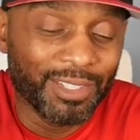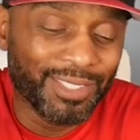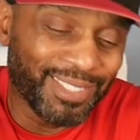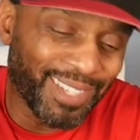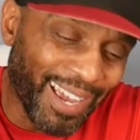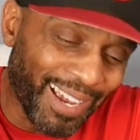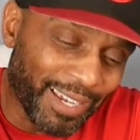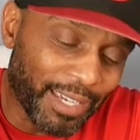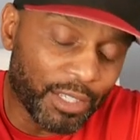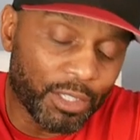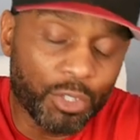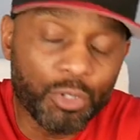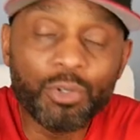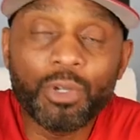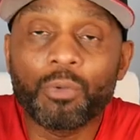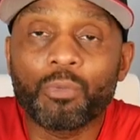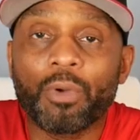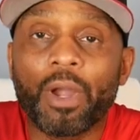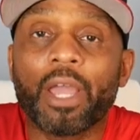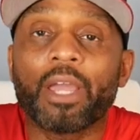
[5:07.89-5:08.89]
Second, you
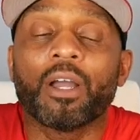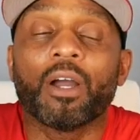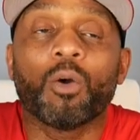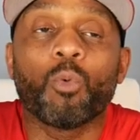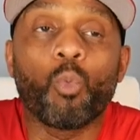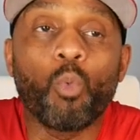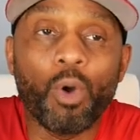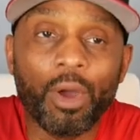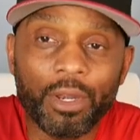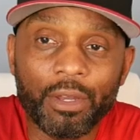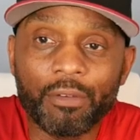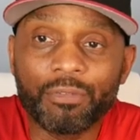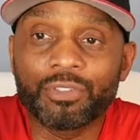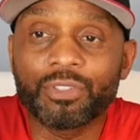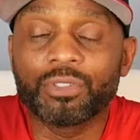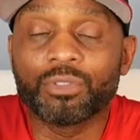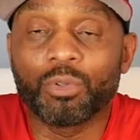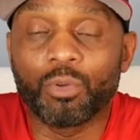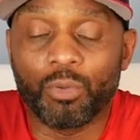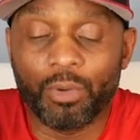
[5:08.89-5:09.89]
can write a what-if
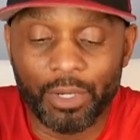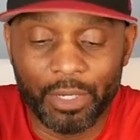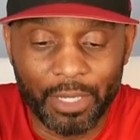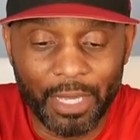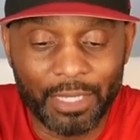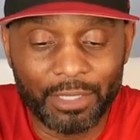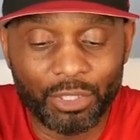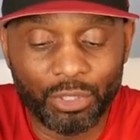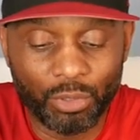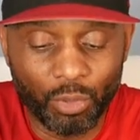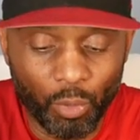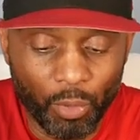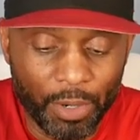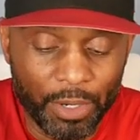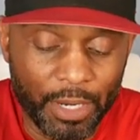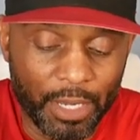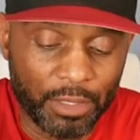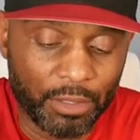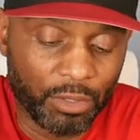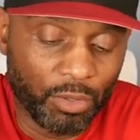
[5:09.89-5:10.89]
story, that
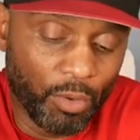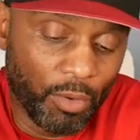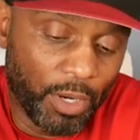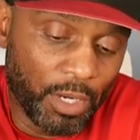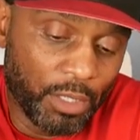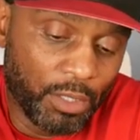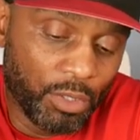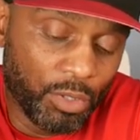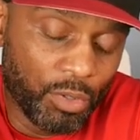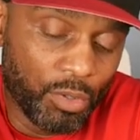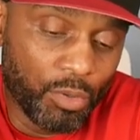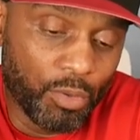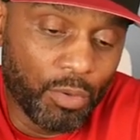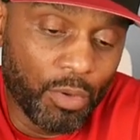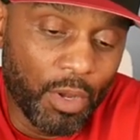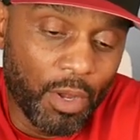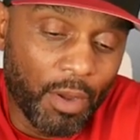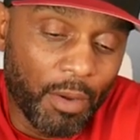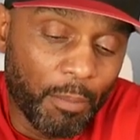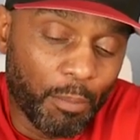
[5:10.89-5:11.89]
story that's going
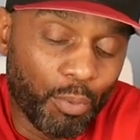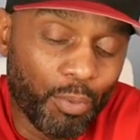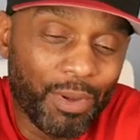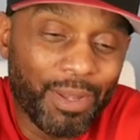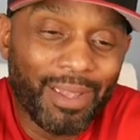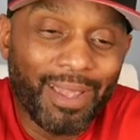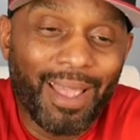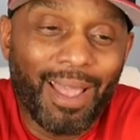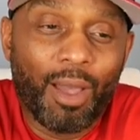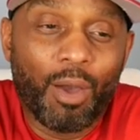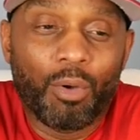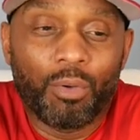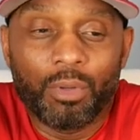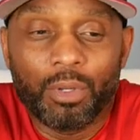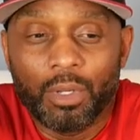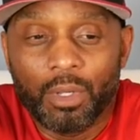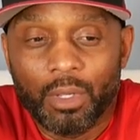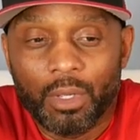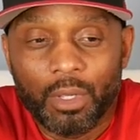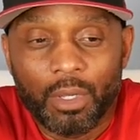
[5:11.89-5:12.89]
to bring out